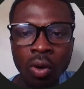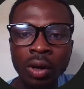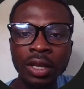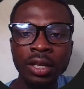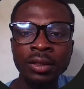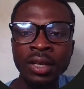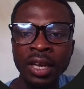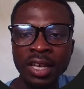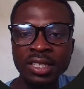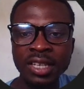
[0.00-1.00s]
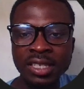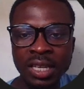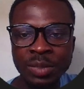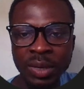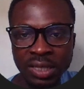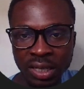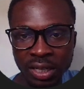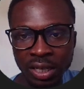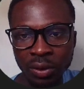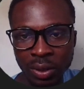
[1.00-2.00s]
Okay, into the statement
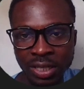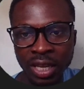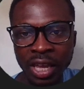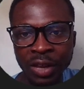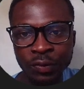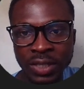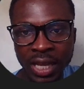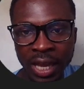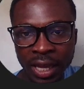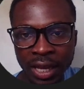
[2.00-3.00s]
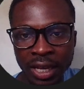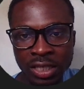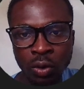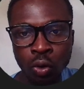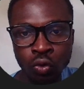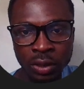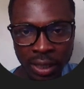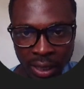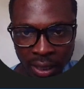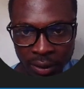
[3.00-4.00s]
in here, or see if say A is equal to
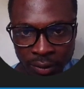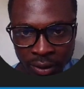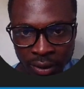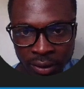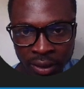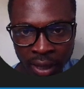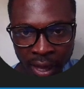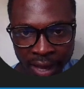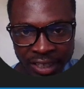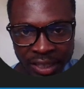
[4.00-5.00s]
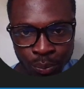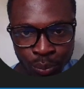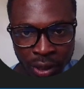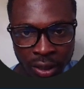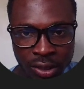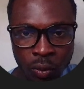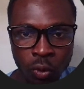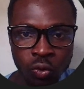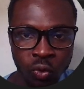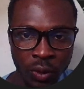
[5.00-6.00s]
10 and B is
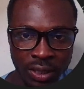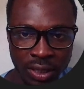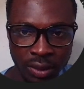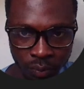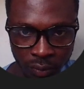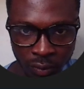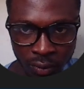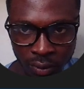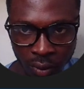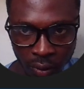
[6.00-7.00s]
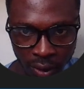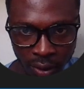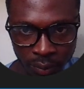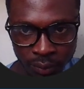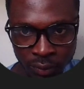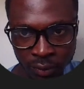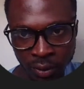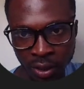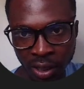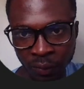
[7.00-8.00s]
equal to 20. Okay,
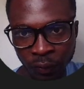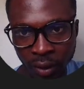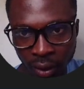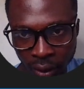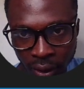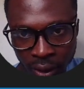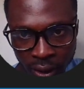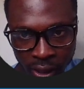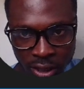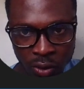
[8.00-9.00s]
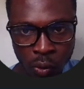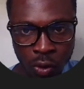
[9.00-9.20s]
if A is